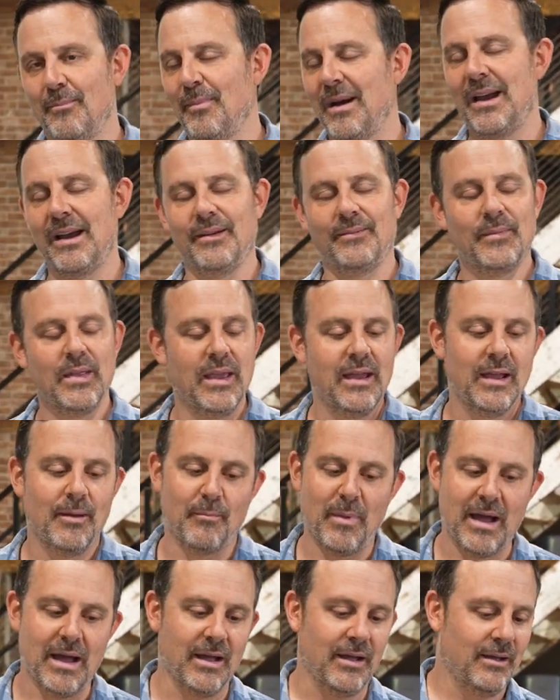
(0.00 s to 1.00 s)
My
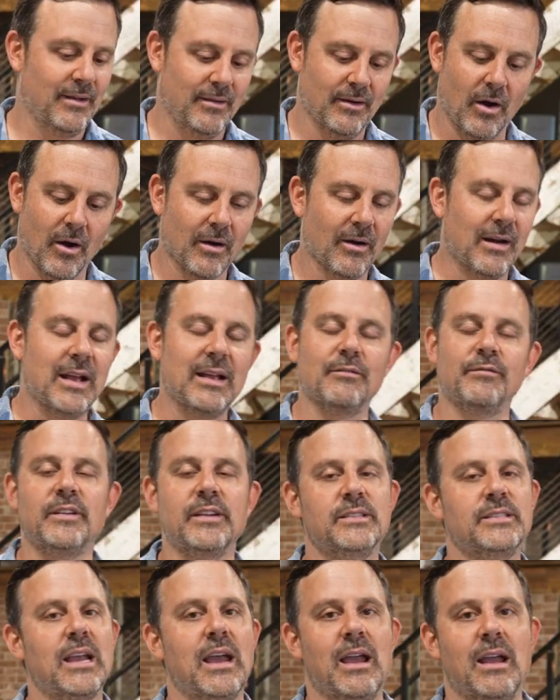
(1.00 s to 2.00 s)
R8
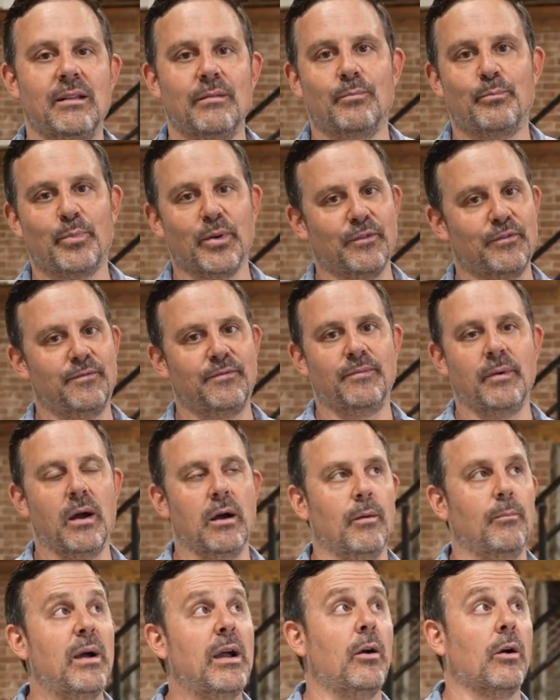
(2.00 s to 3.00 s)
V10,
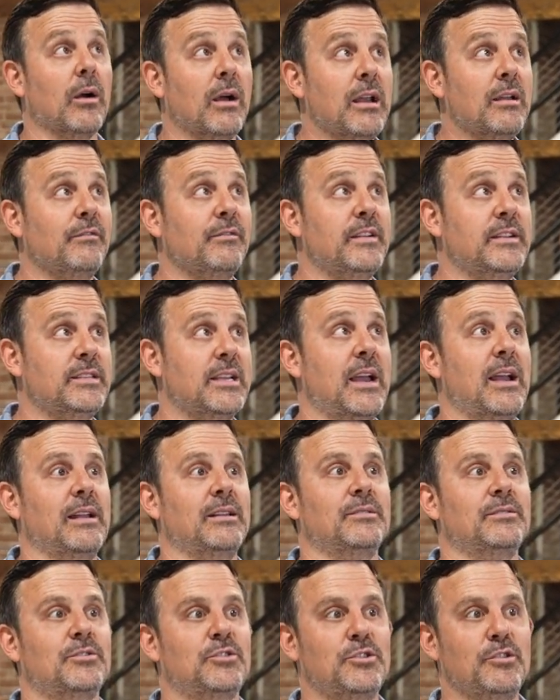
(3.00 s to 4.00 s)
my R8
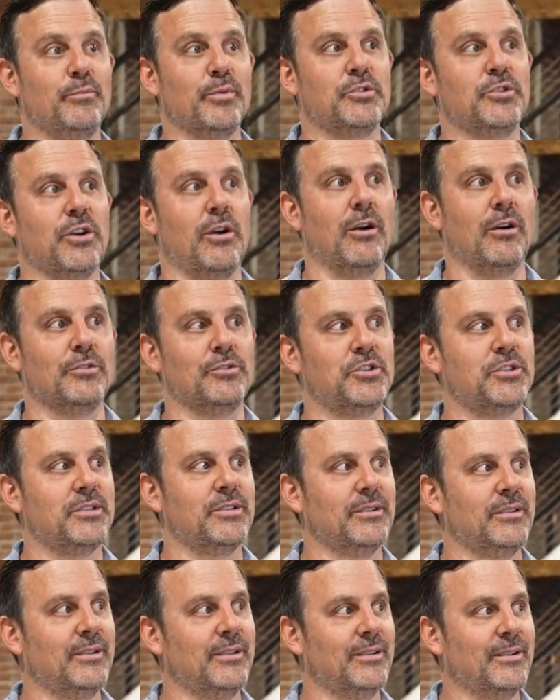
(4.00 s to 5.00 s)
V10 supercharged
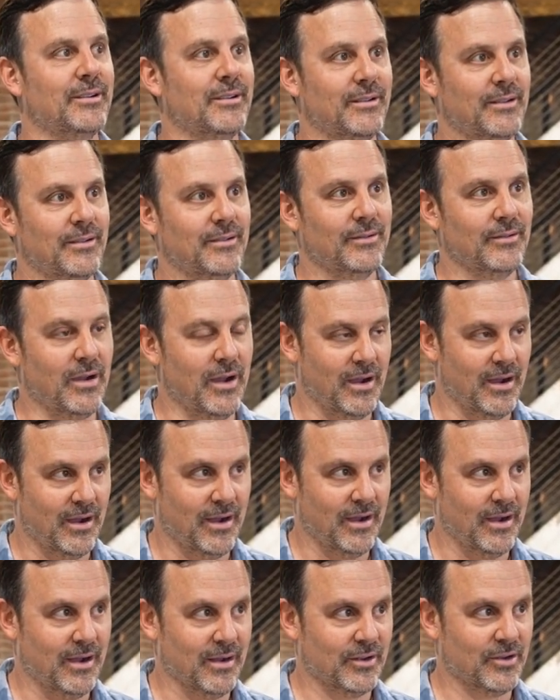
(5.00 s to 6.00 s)

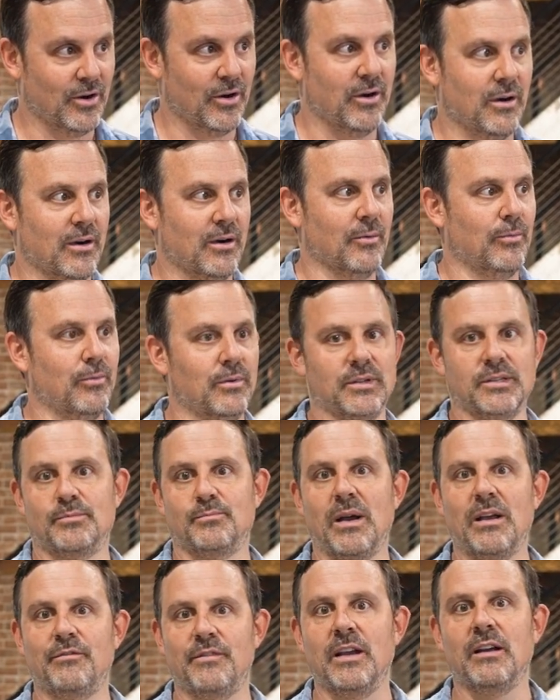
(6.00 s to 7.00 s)
car was
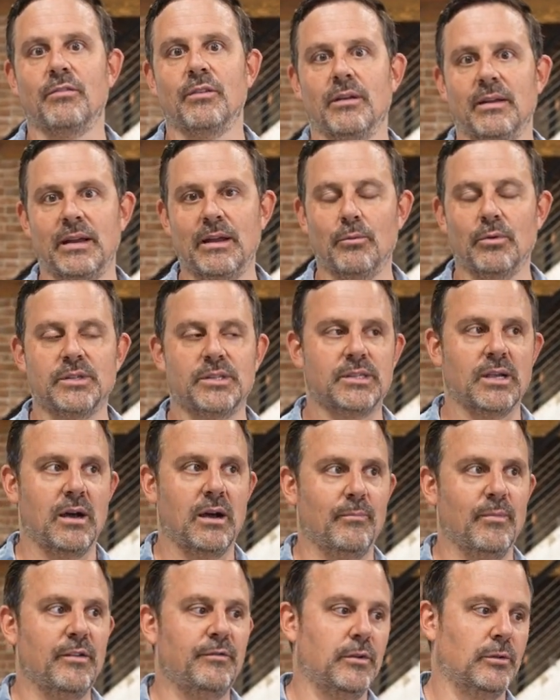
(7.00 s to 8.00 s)
my favorite. It was,
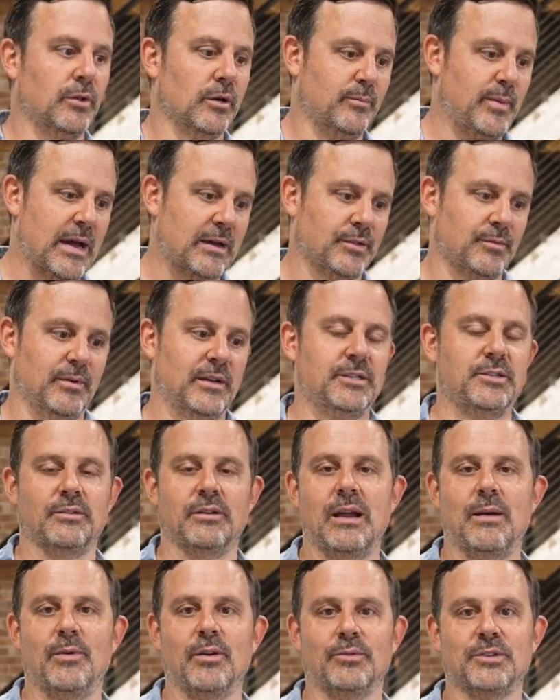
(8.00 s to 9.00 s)
if you look back at my
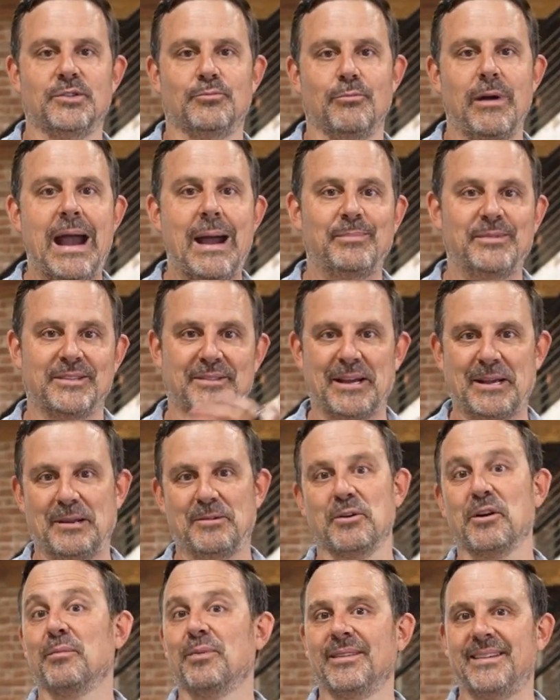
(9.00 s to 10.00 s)
Instagram, it was wrapped in like an
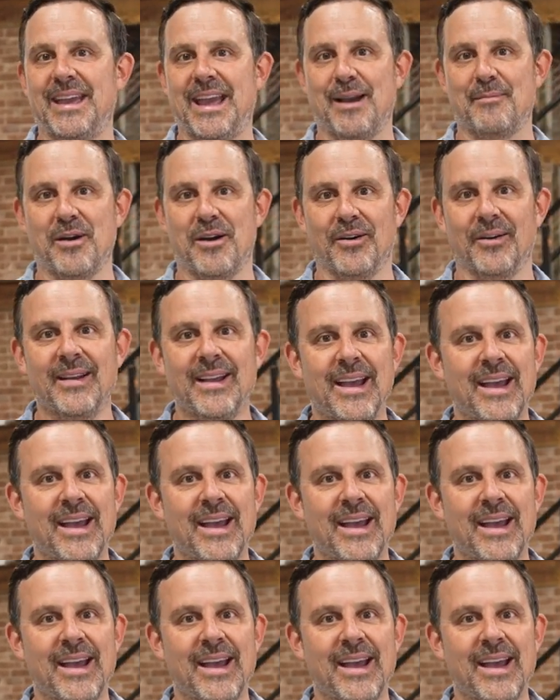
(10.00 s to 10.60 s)
urban camo.